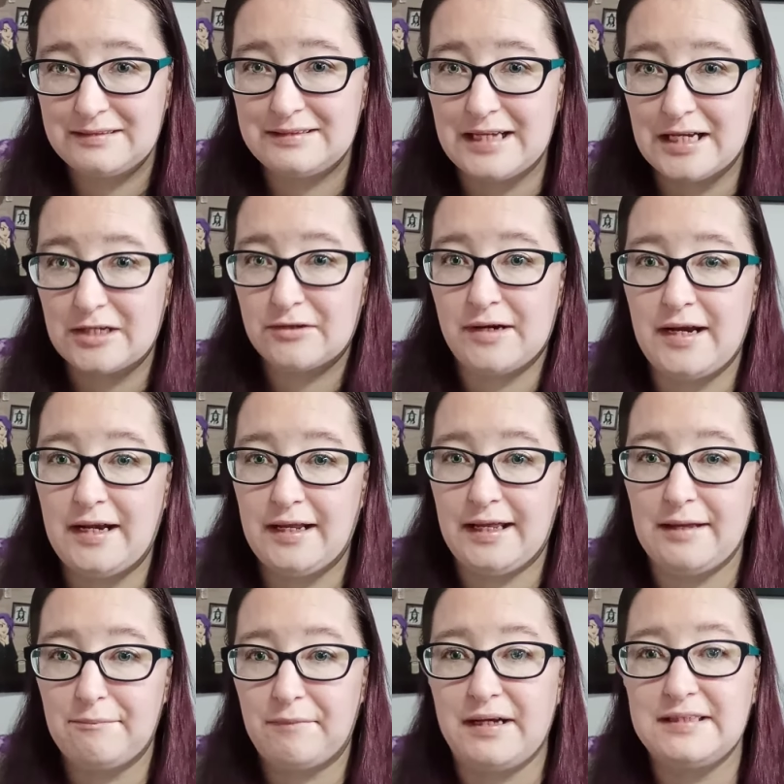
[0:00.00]
decorating
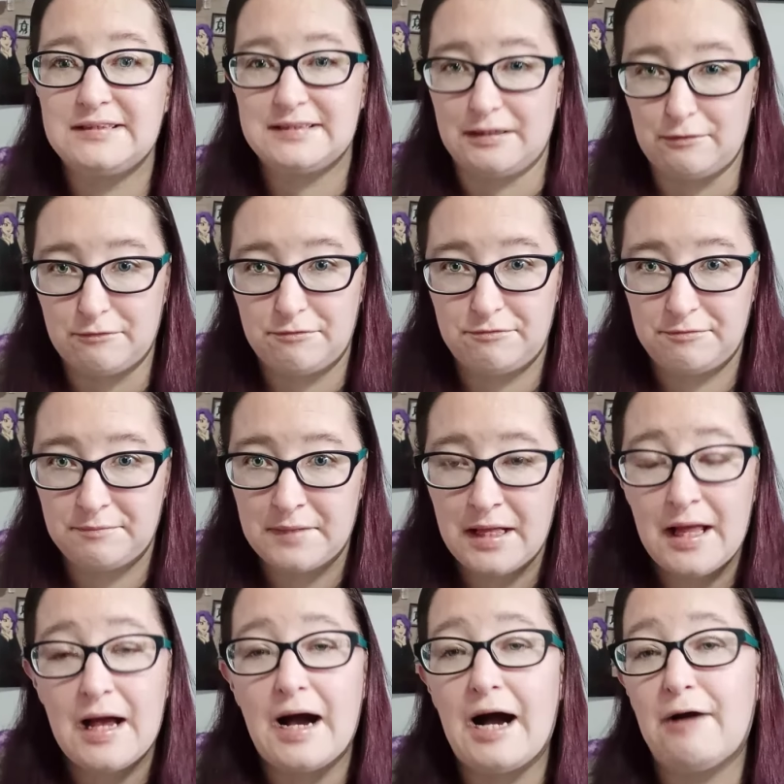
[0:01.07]
it myself.
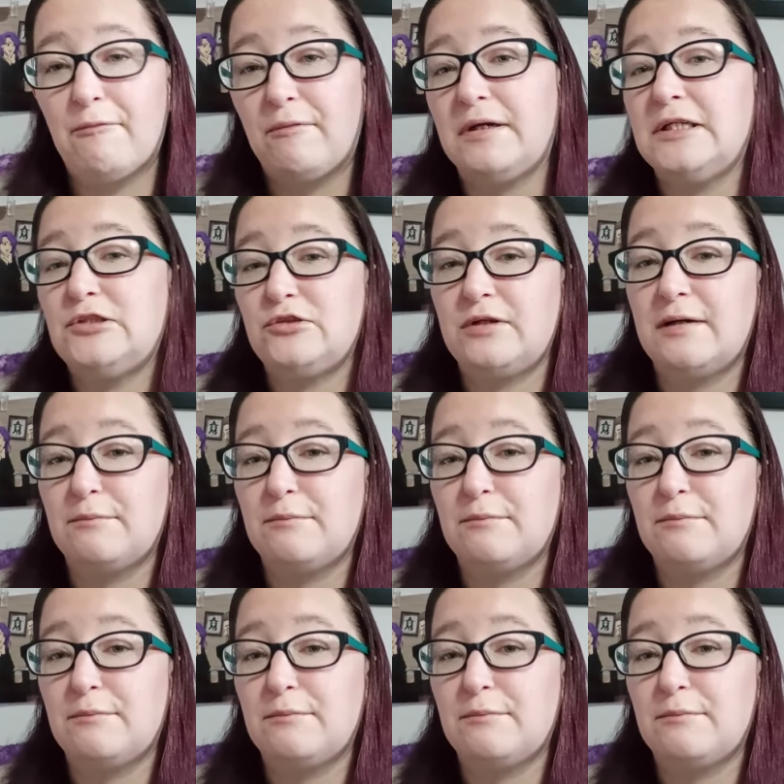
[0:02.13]
I want it to come